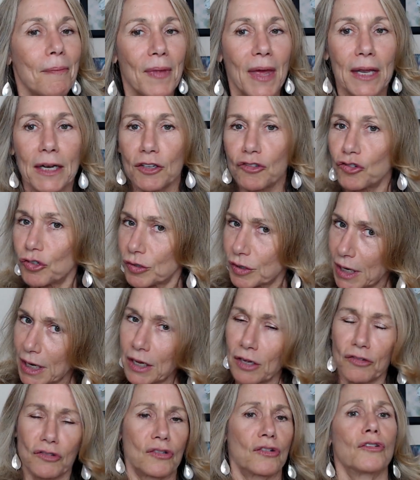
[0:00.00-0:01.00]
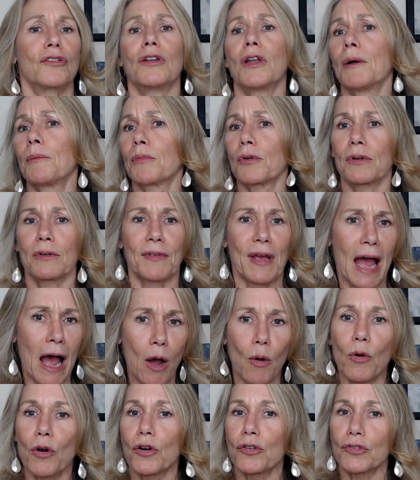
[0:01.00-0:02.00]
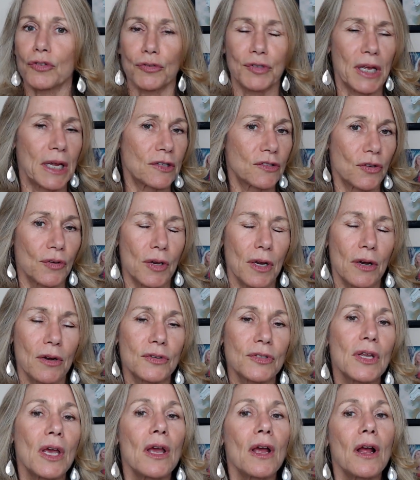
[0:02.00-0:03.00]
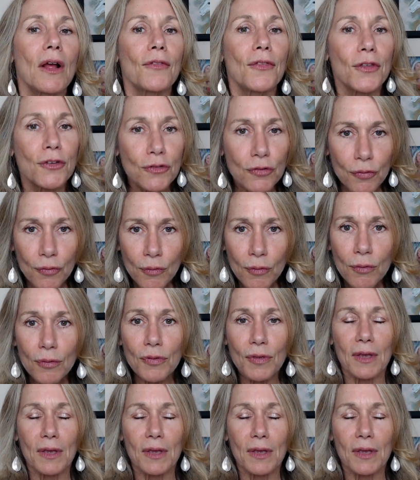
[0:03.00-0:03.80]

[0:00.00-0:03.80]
and it should take a certain number of hours or days or years. The truth